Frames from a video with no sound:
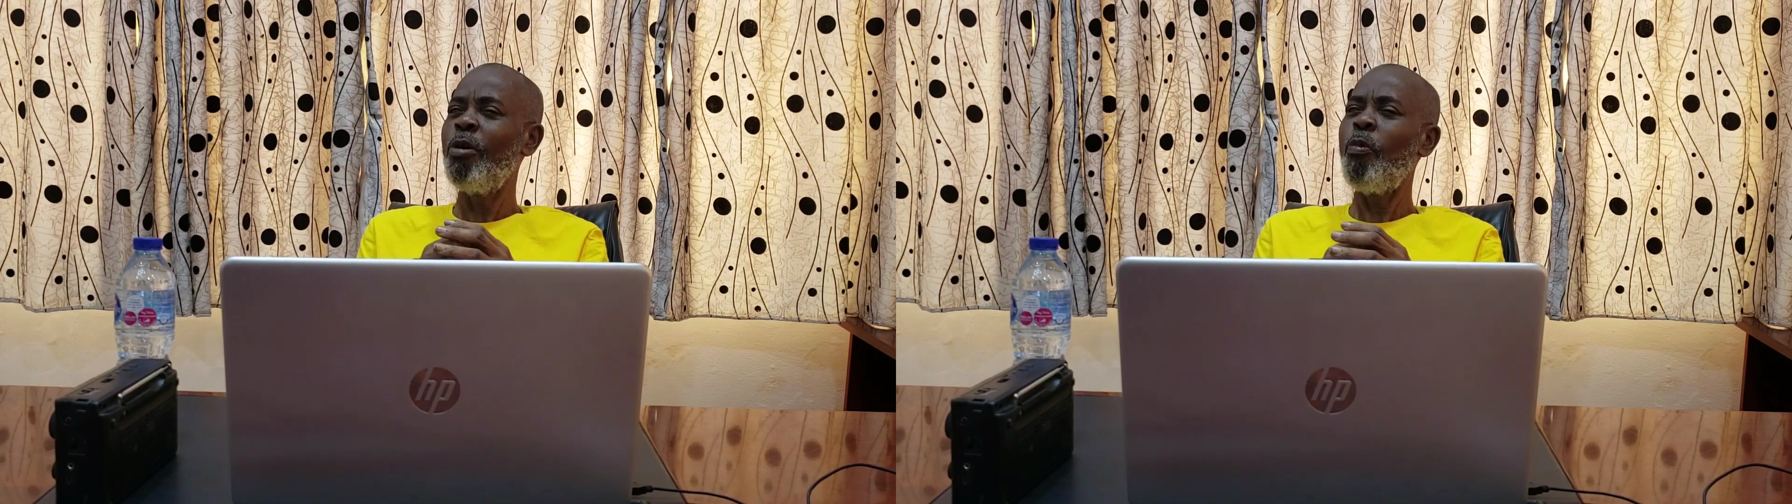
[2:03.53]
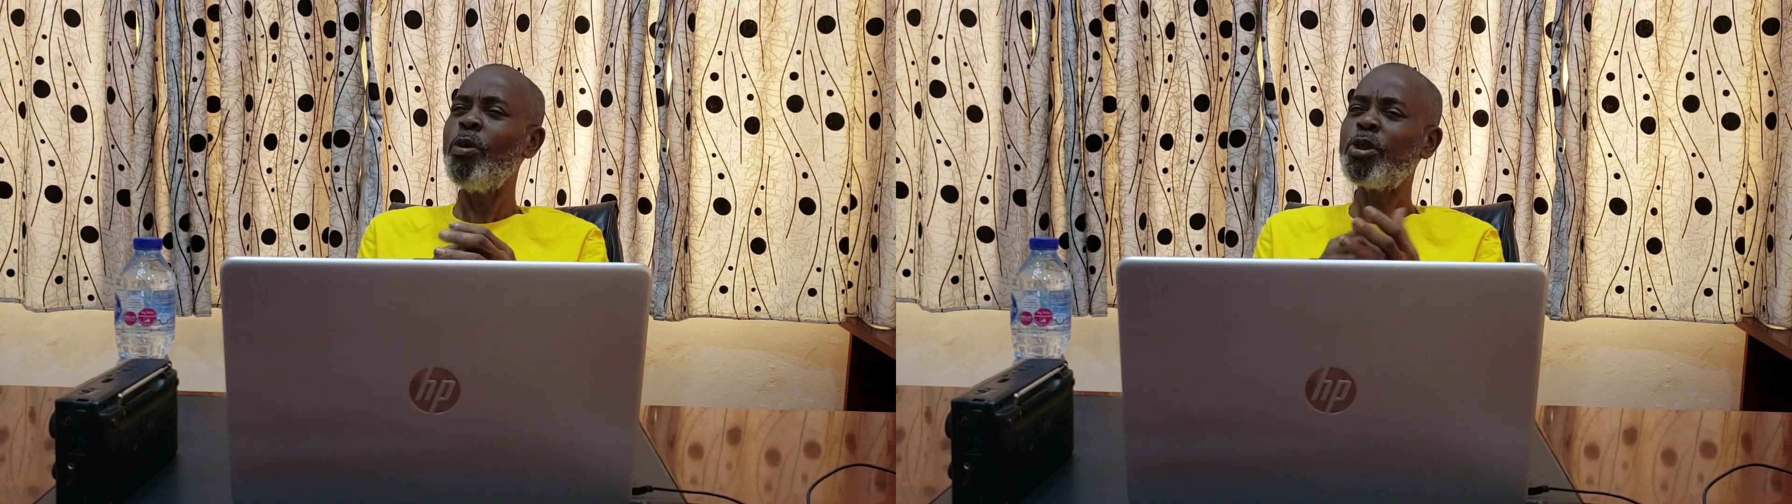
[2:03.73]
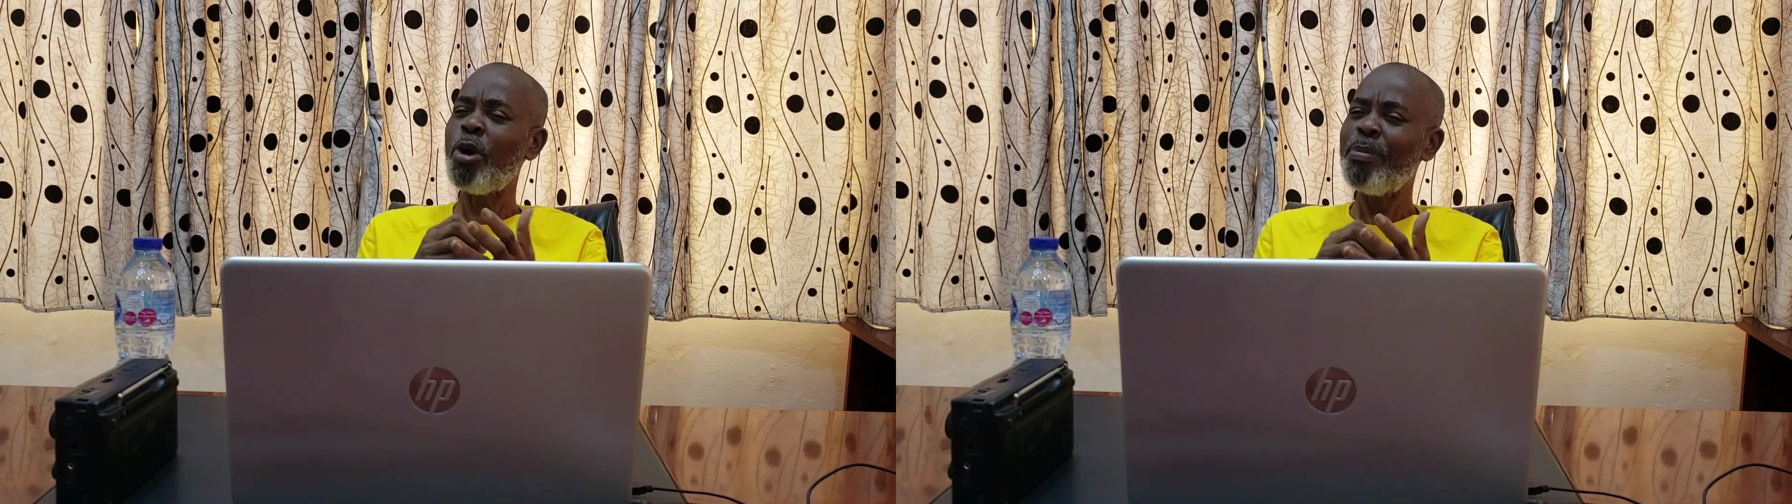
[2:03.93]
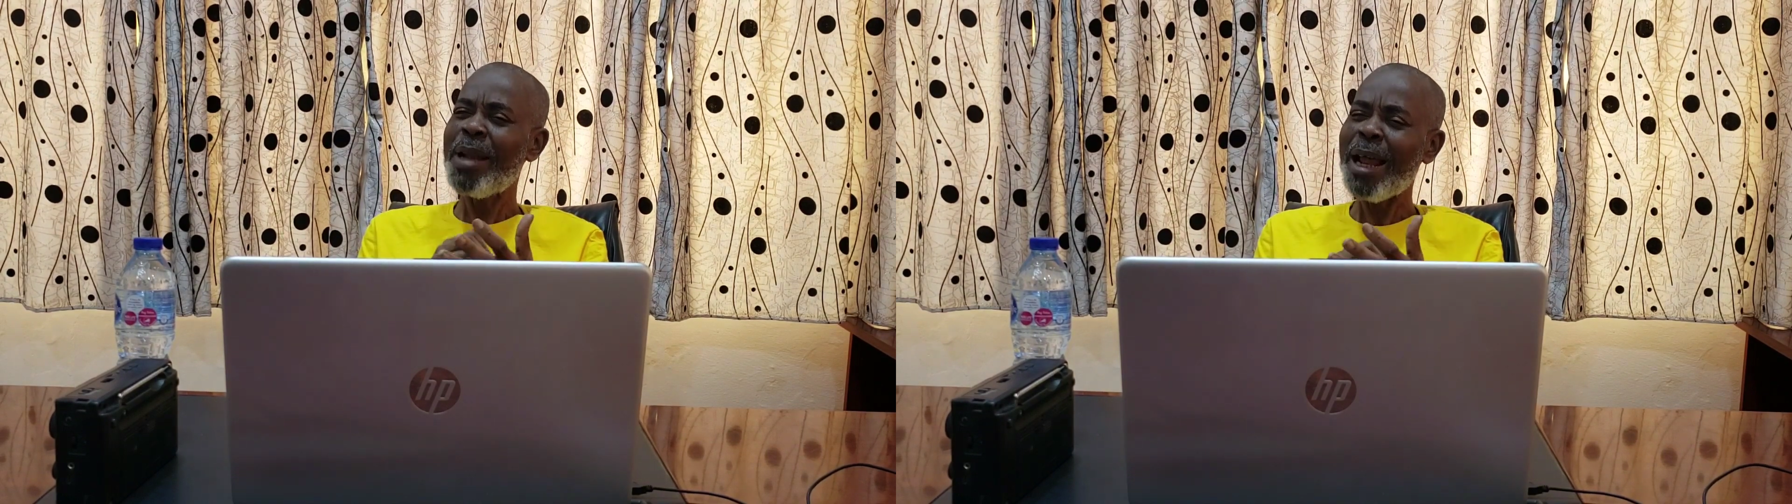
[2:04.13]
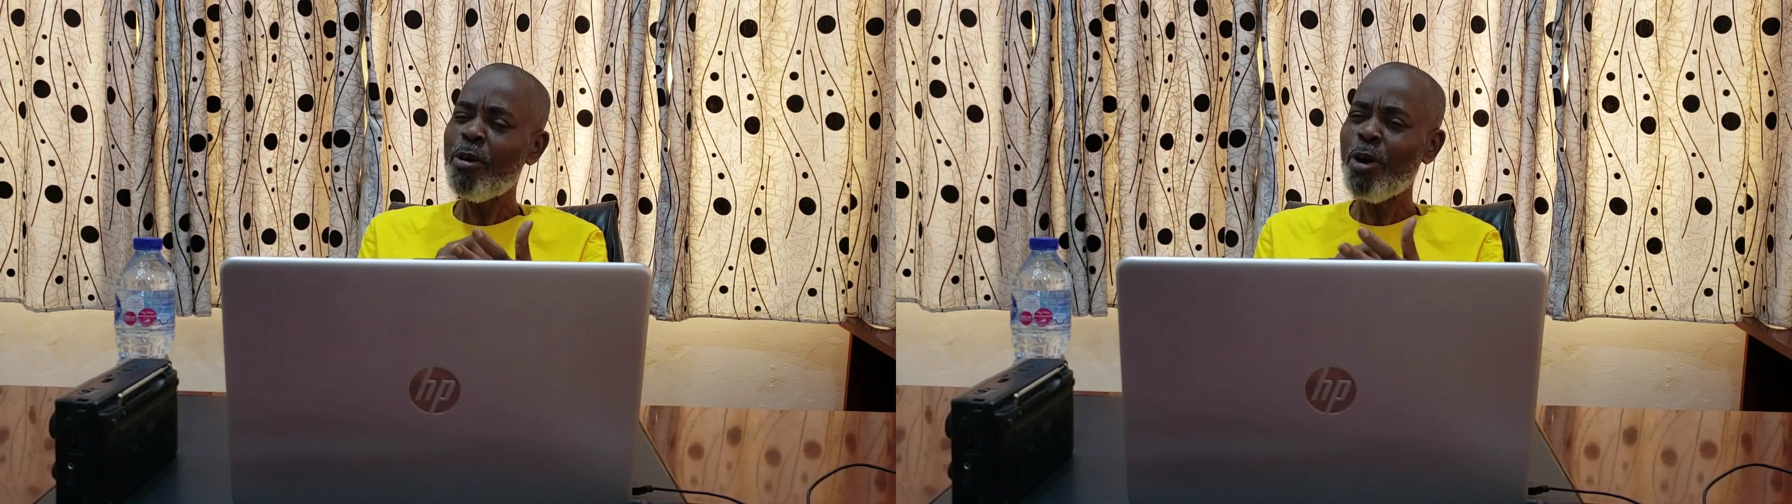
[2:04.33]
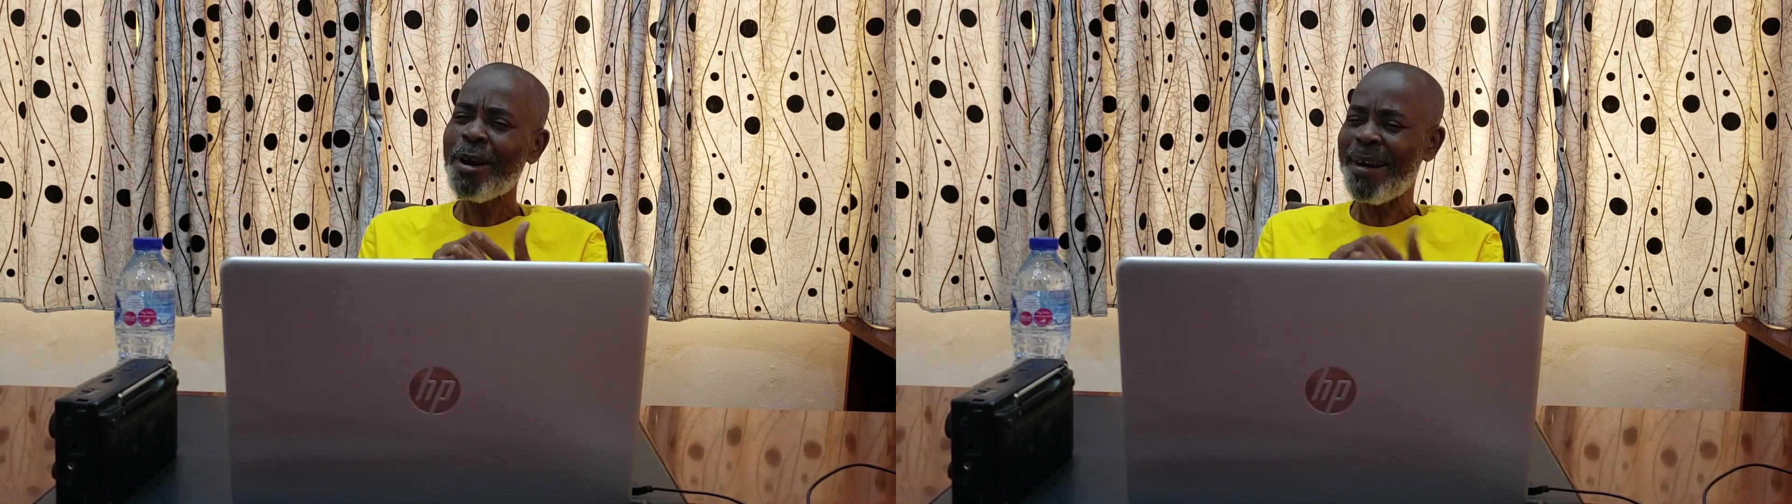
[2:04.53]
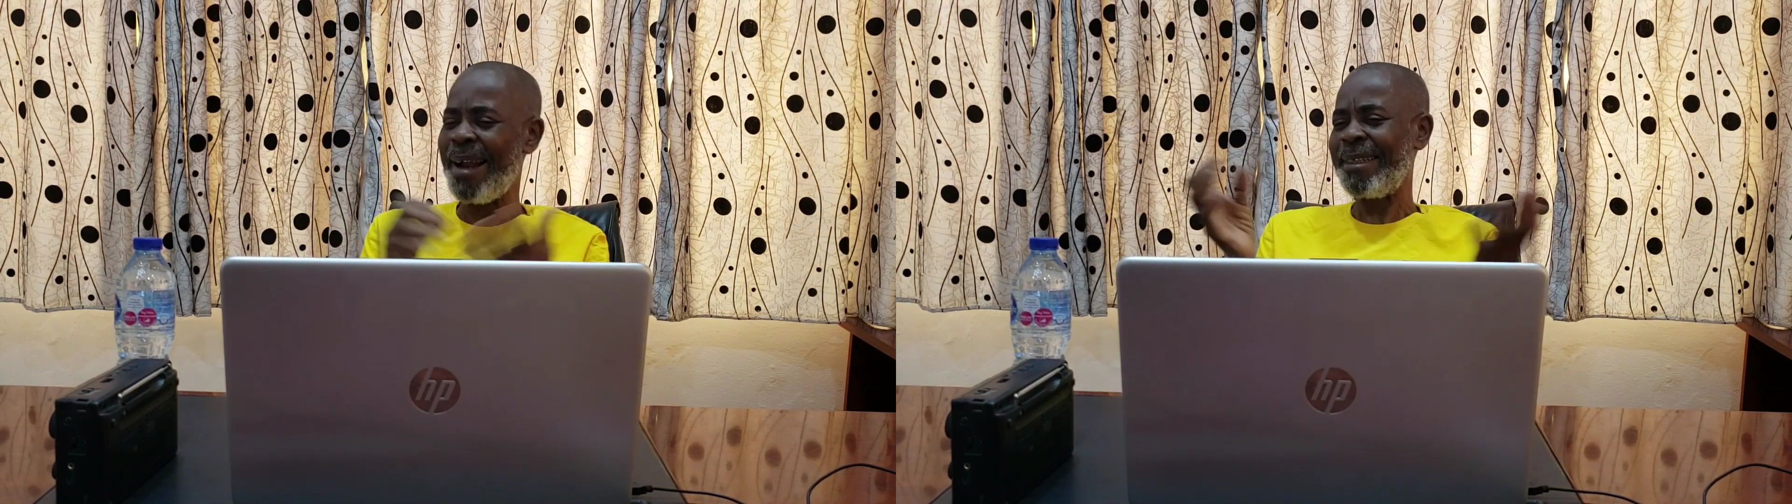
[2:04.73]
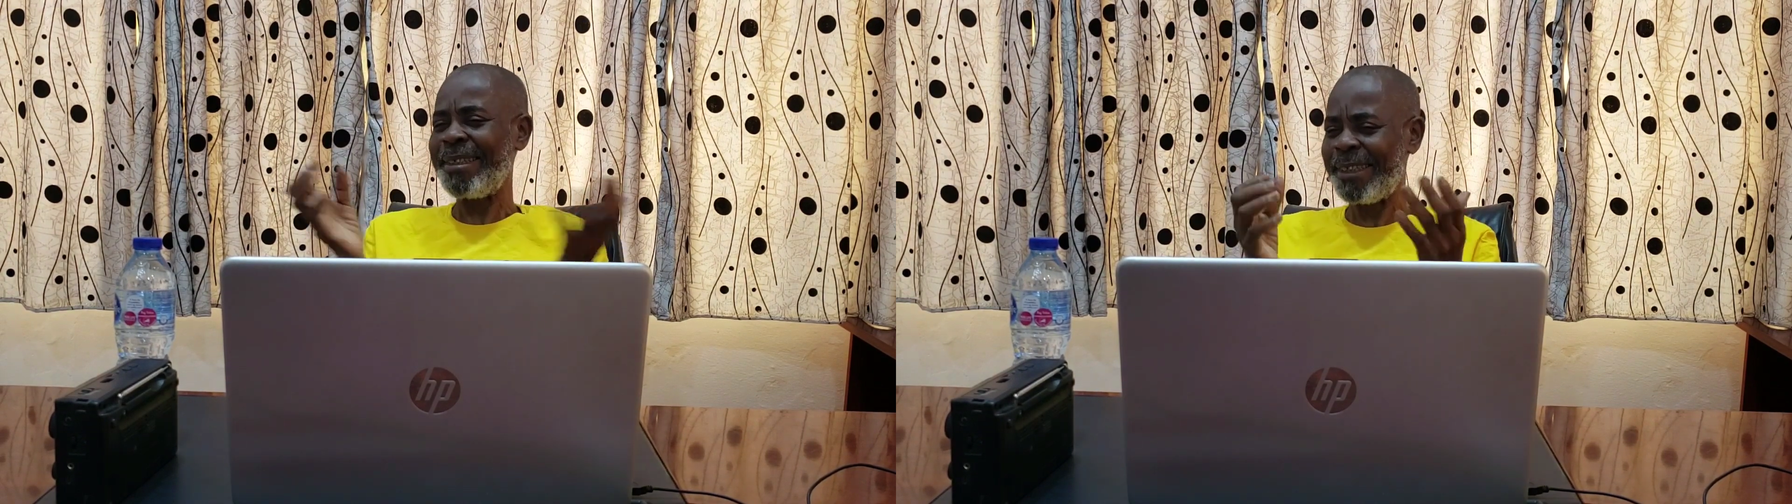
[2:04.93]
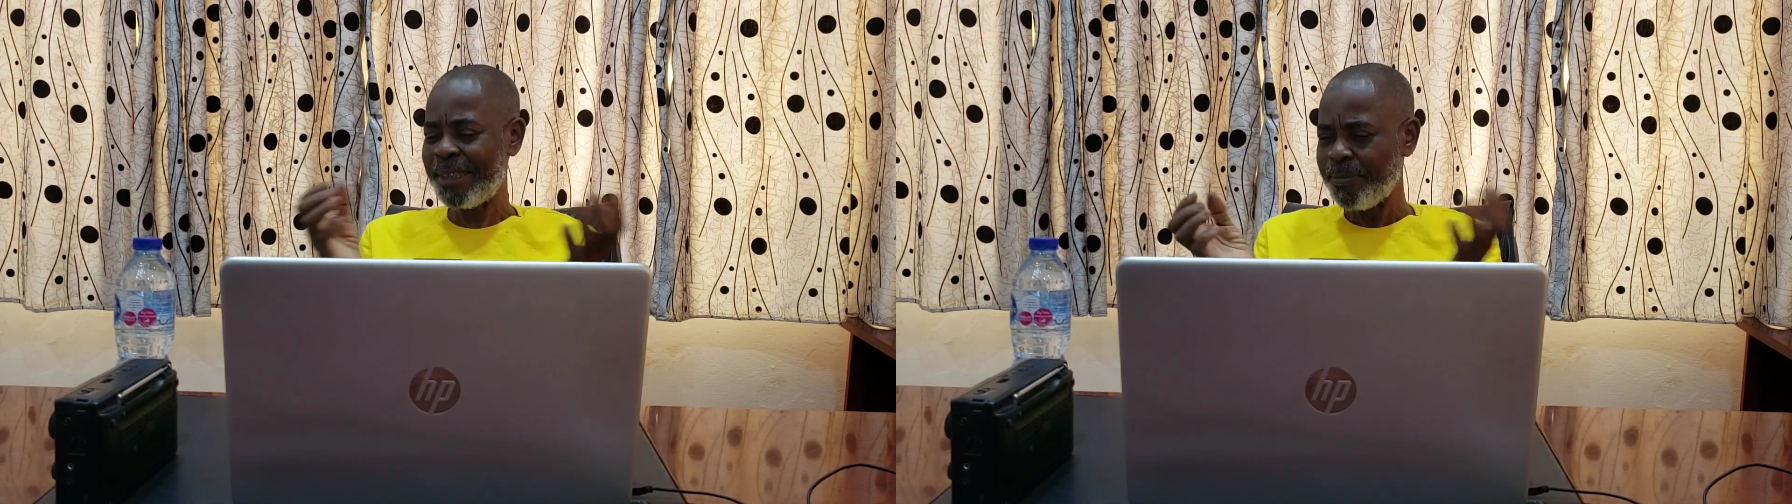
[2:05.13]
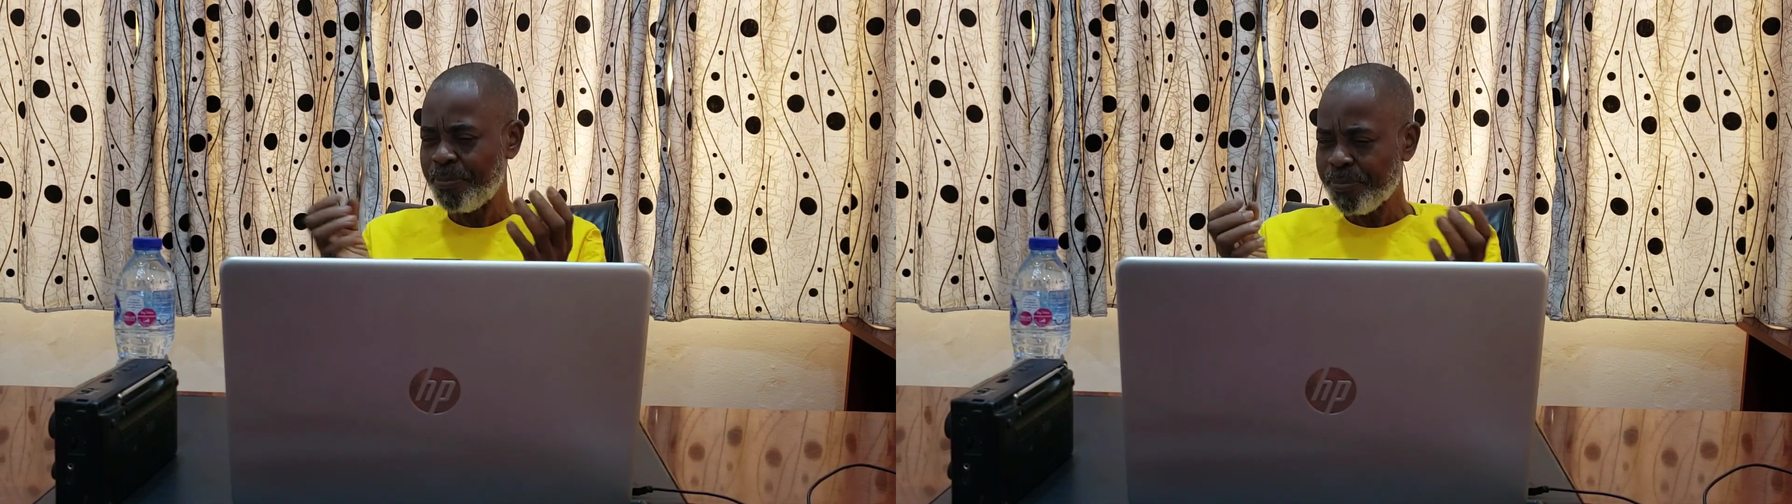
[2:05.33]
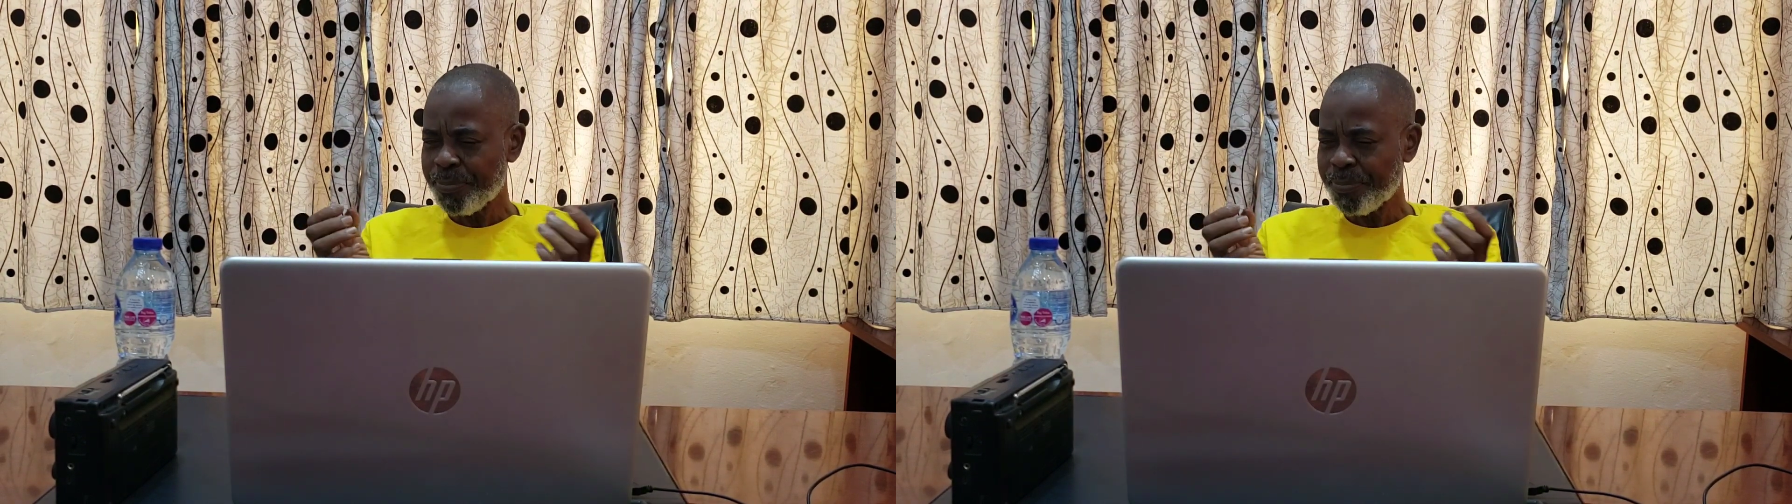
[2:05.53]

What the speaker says: with some nano grants